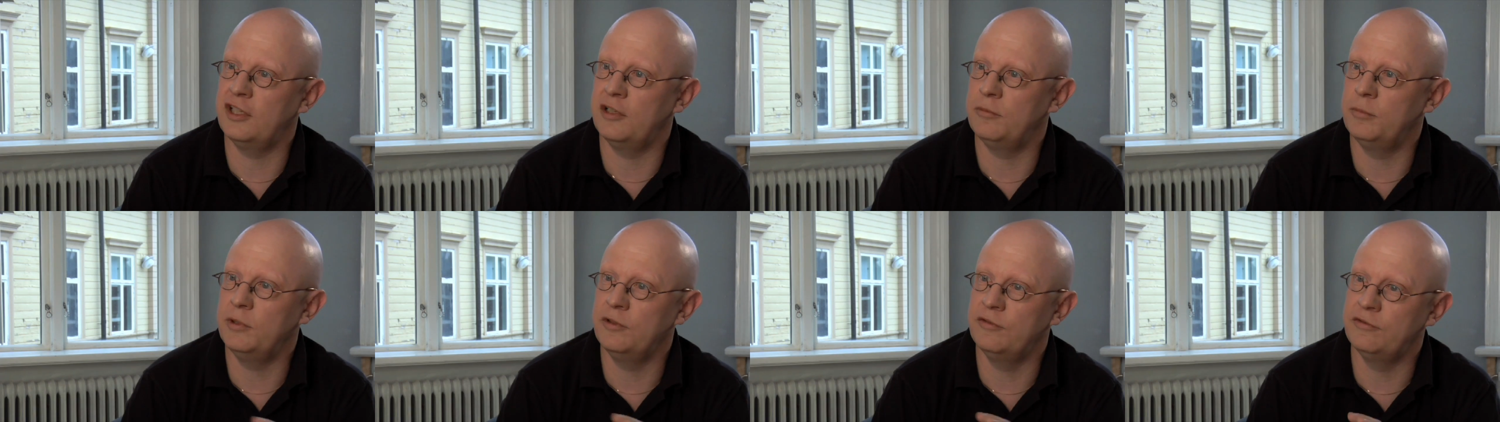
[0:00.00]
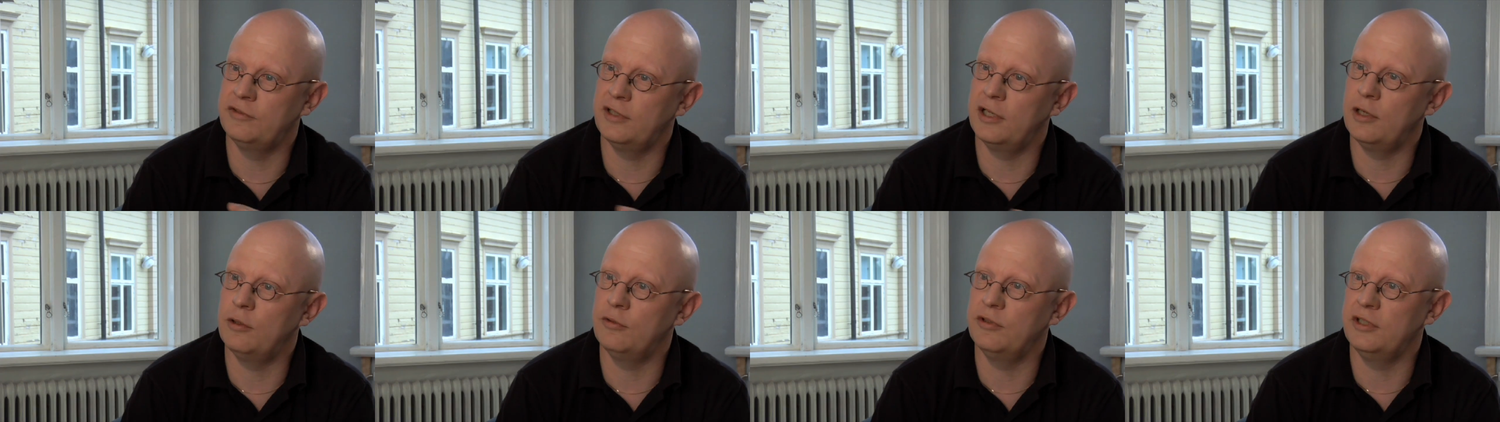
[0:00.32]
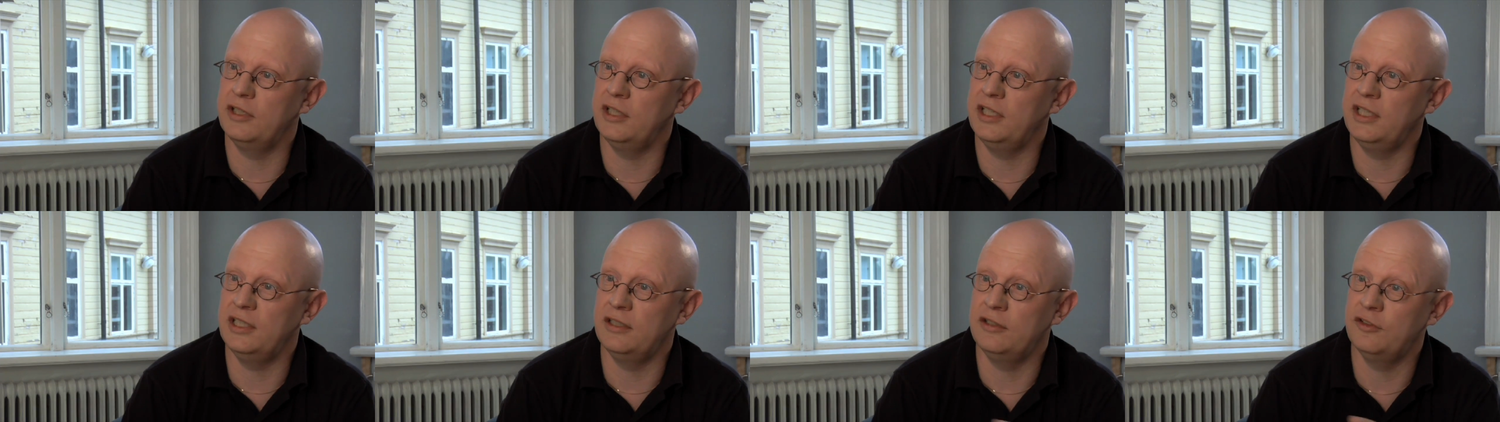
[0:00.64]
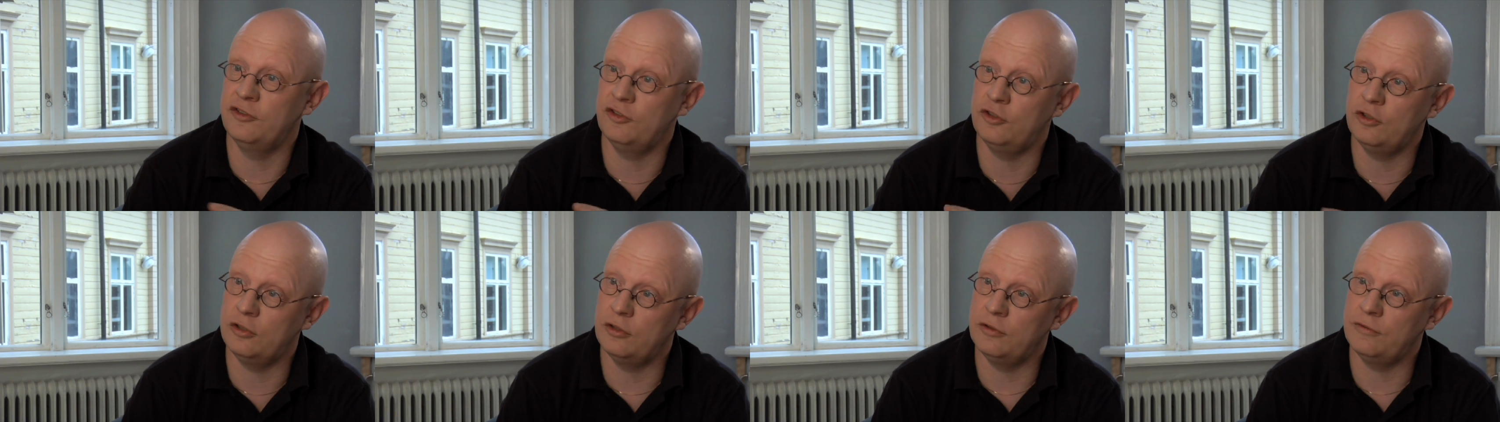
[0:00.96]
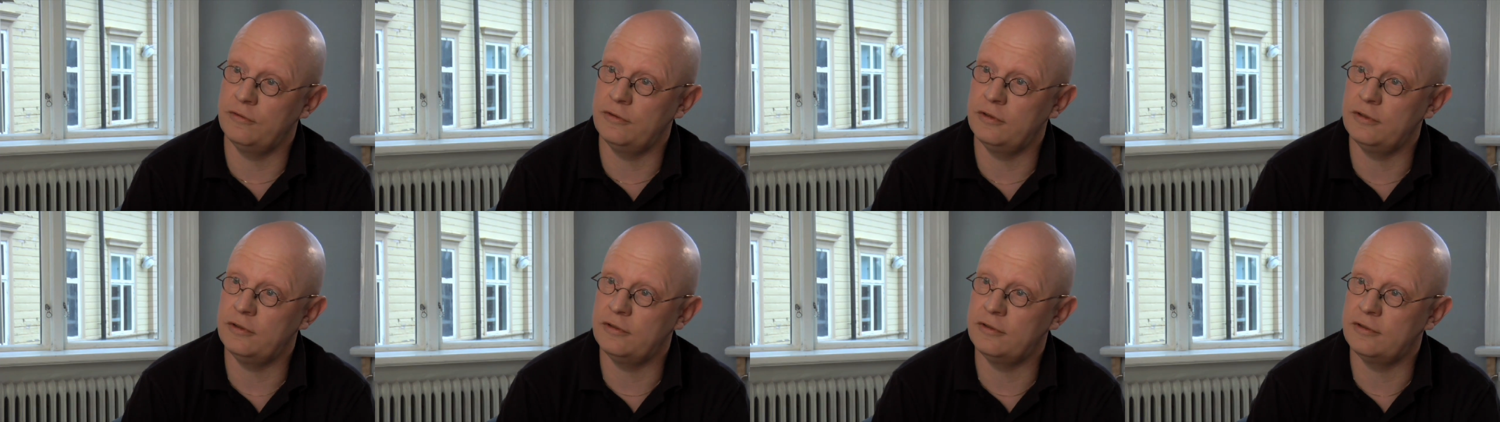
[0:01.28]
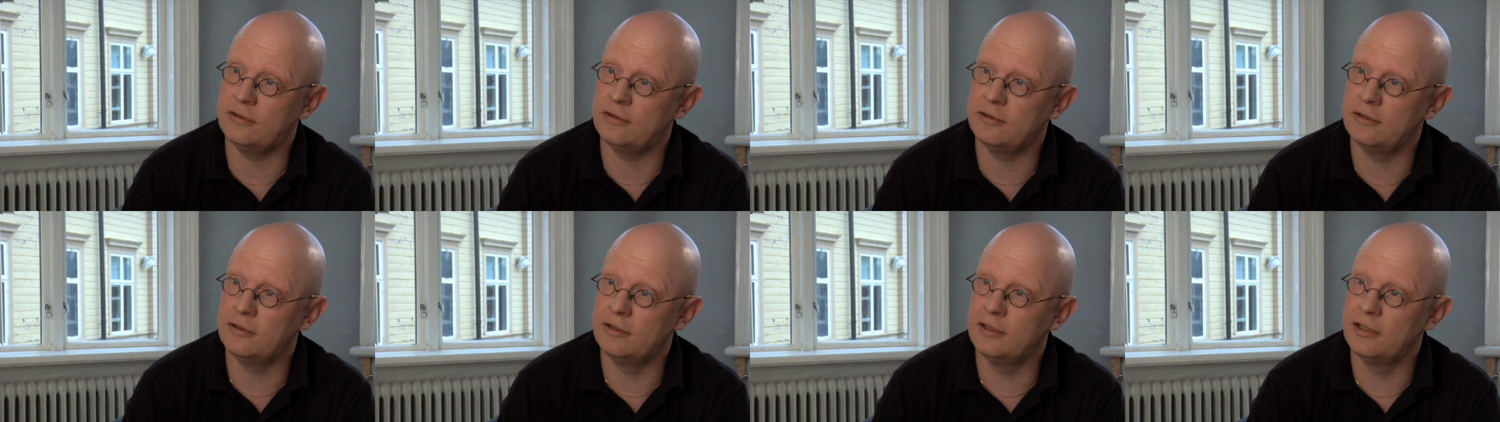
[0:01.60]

have been found in the surface.